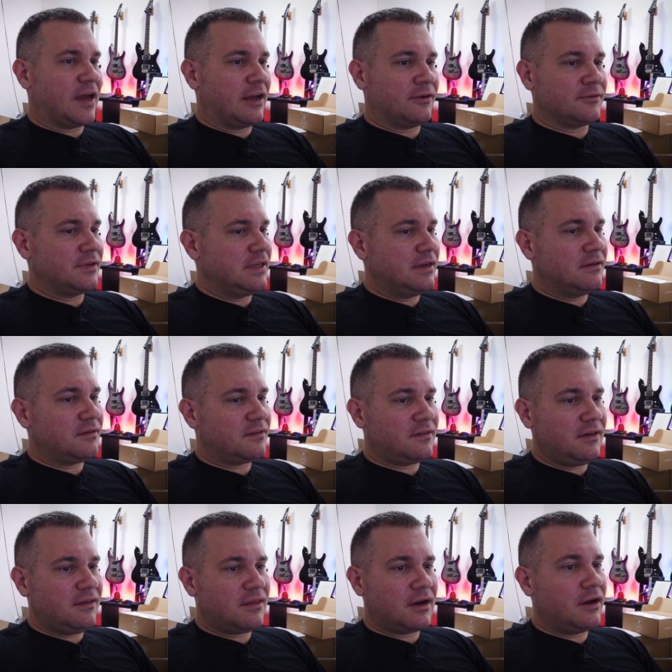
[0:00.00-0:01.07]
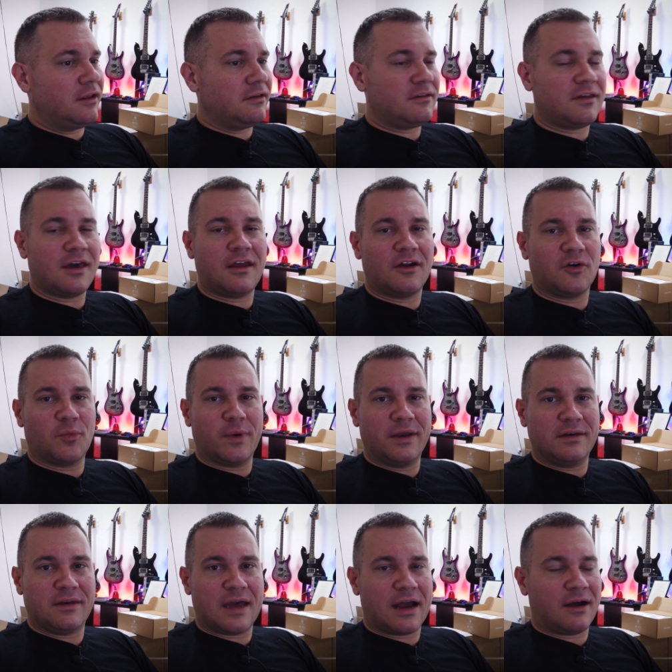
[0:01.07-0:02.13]
I don't need to see that an antenna
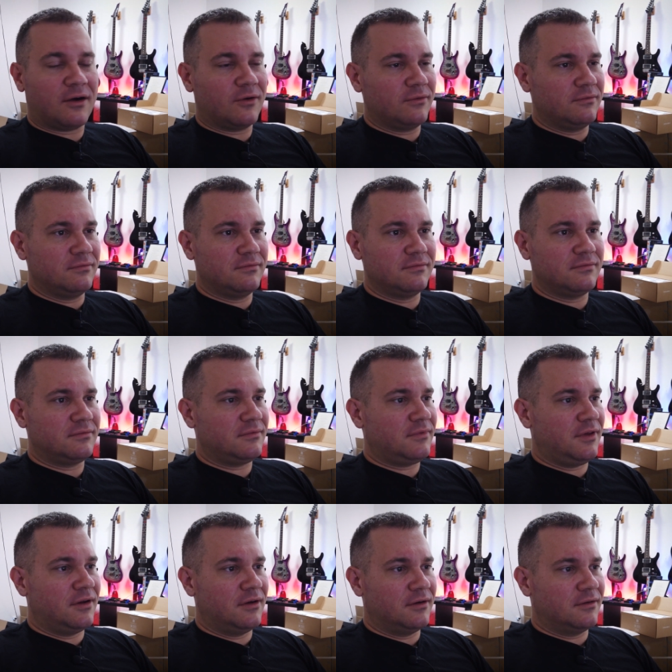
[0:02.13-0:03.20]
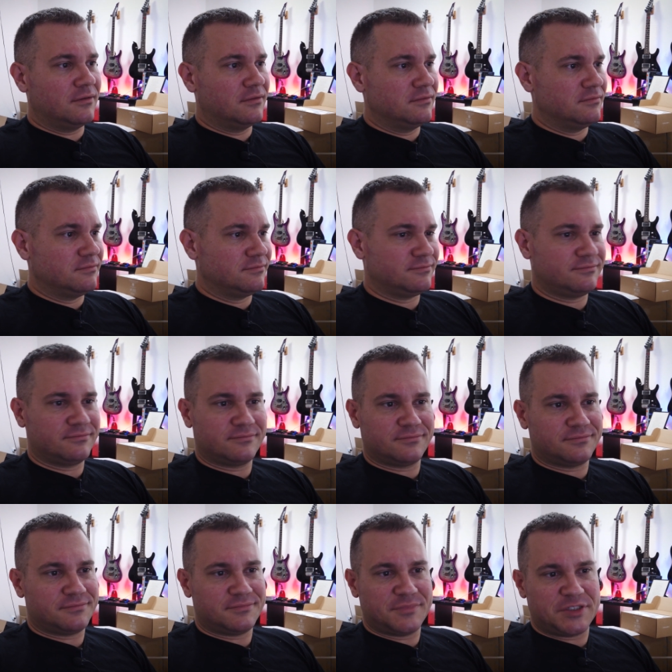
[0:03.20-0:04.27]
went down, you know,
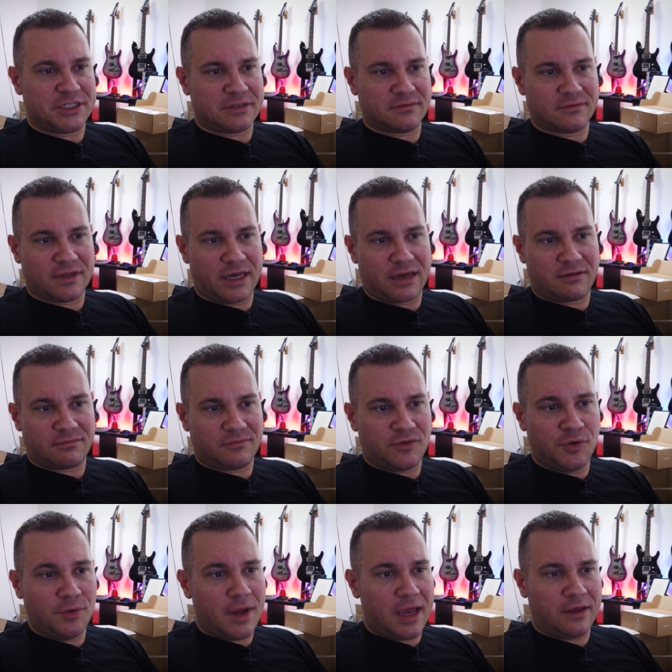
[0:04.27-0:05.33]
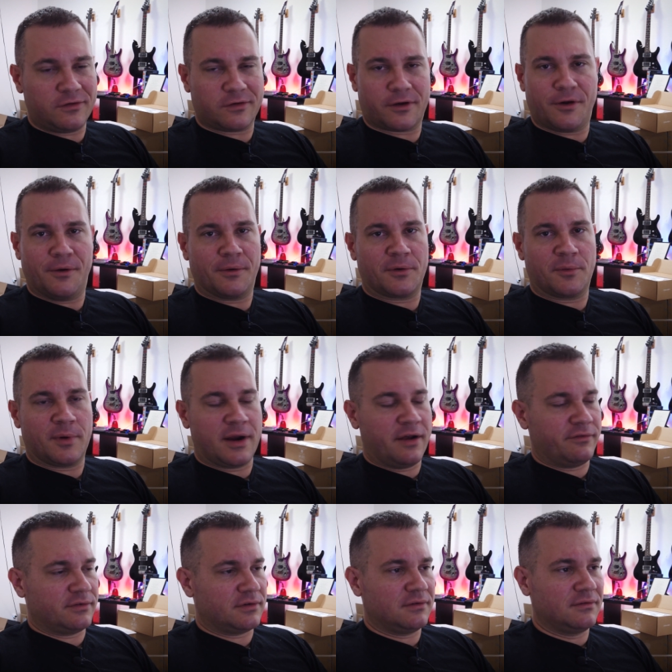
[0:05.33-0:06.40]
shit, like two days ago or
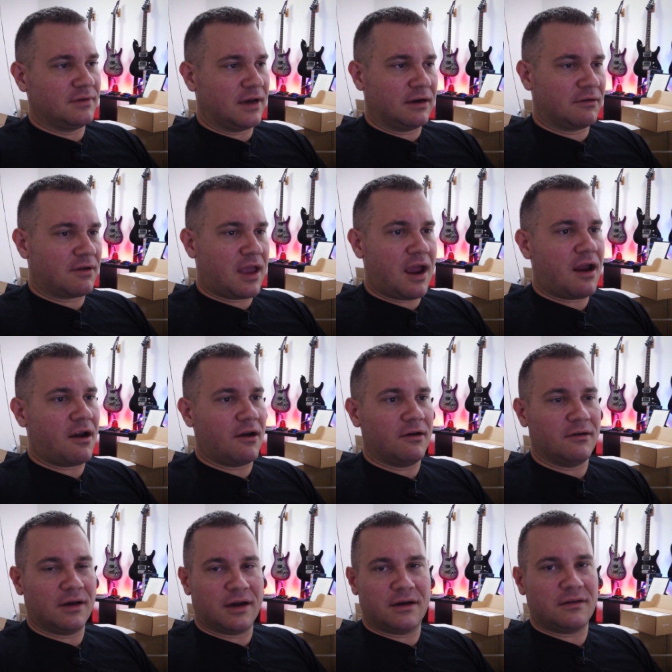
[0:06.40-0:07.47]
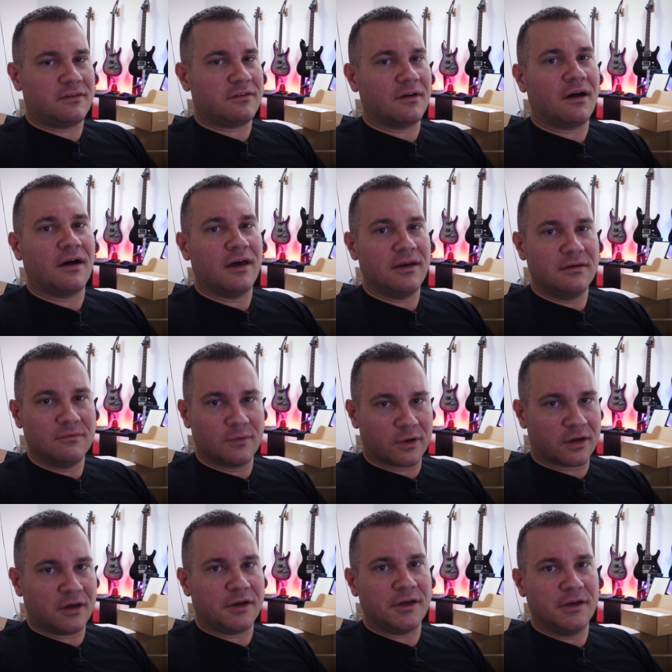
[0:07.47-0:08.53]
whatever. I don't care, I already saw it,
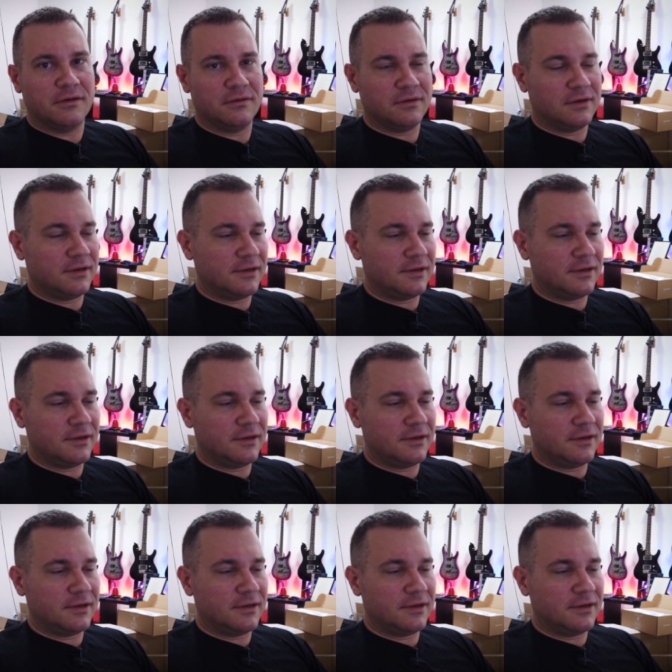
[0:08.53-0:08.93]
we're good.